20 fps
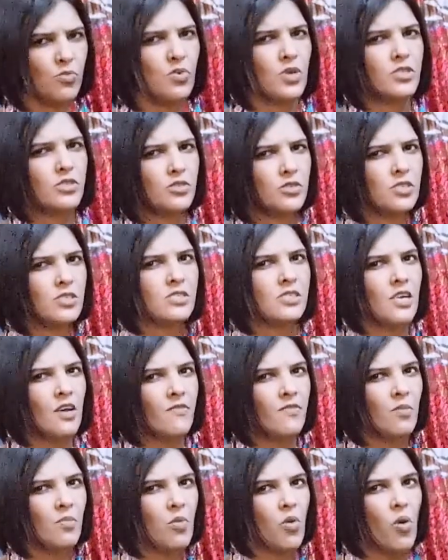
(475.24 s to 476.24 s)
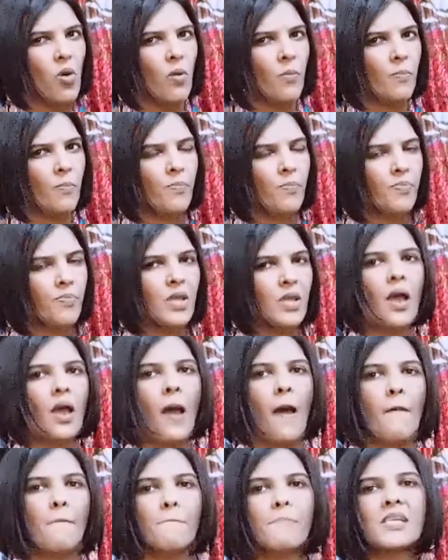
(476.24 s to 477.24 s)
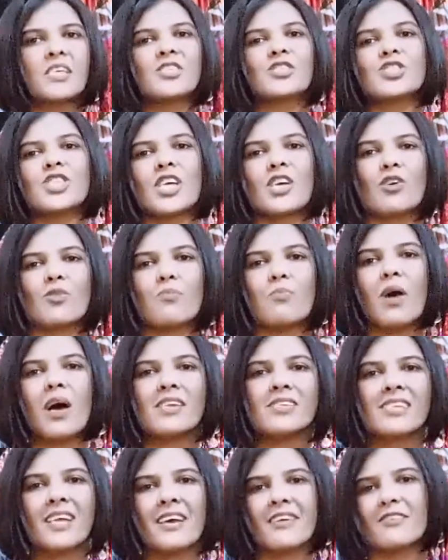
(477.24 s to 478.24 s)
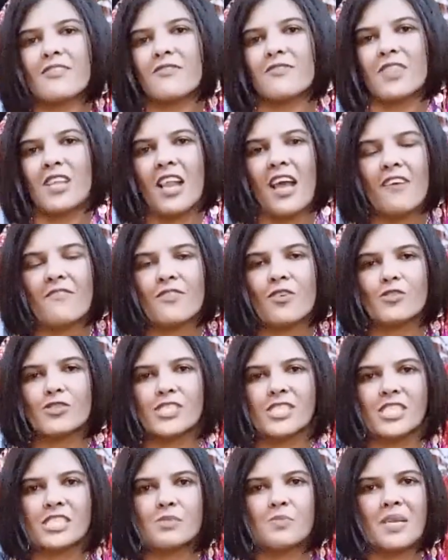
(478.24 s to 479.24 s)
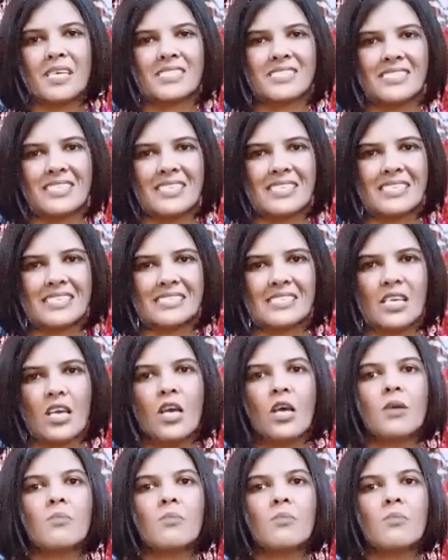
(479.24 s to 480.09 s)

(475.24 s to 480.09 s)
Want to discover more? Please check out part 9 of the Life Coaching Explained series